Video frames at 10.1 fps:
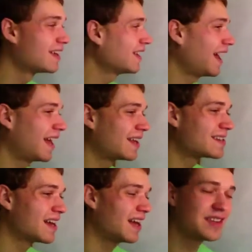and
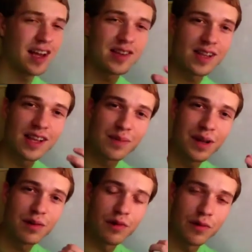it takes a little
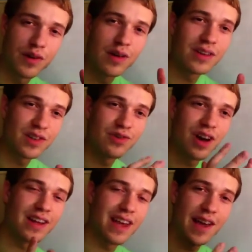bit of reviewing to
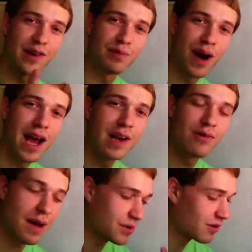try to get your mind
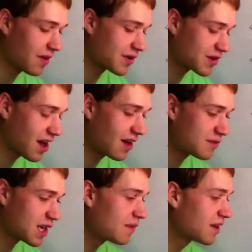wrapped around this
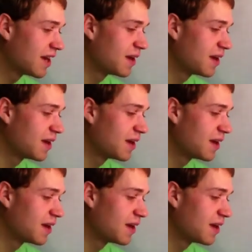concept.